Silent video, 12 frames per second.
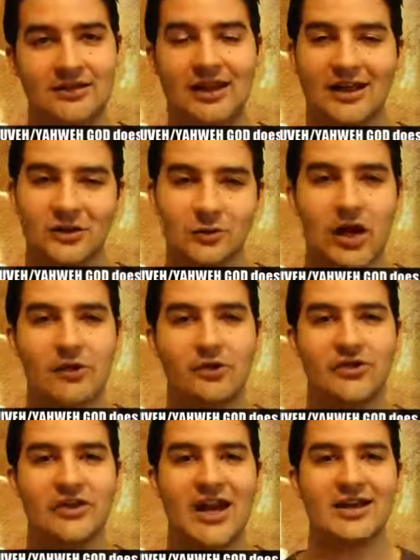as
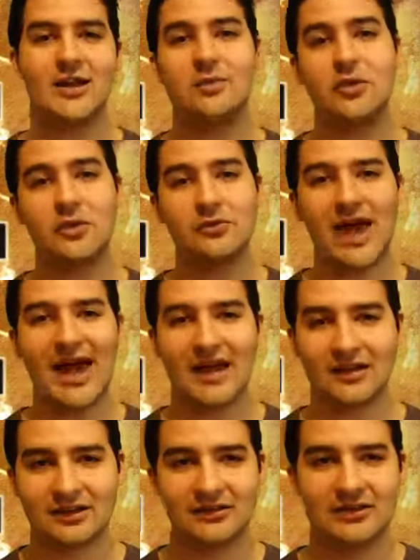prophesied in the book of
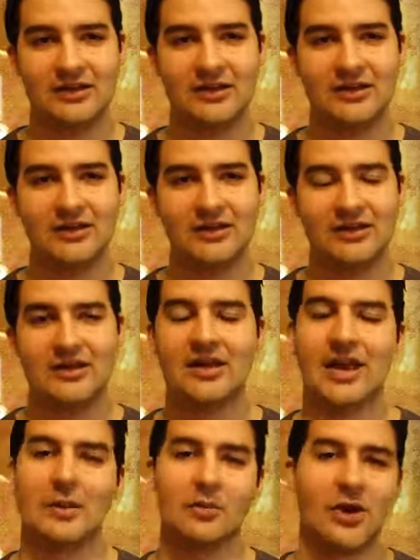Acts
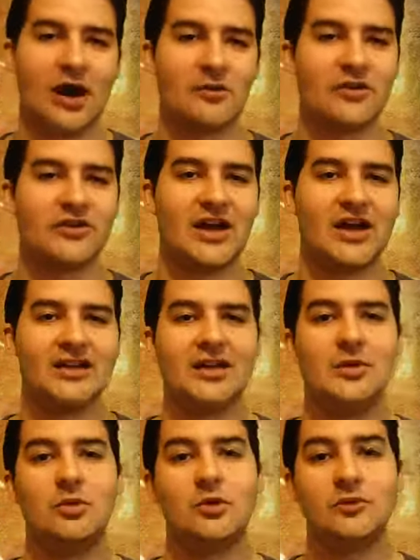and prophesied
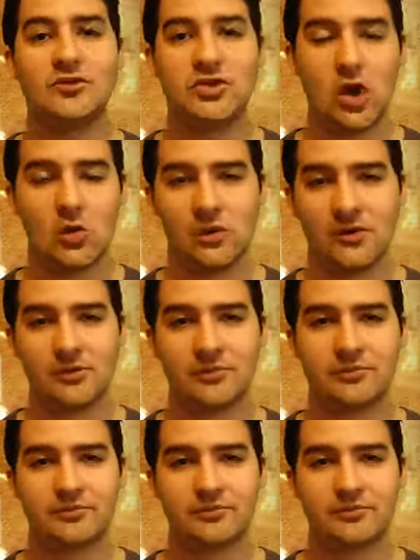in the book of Joel.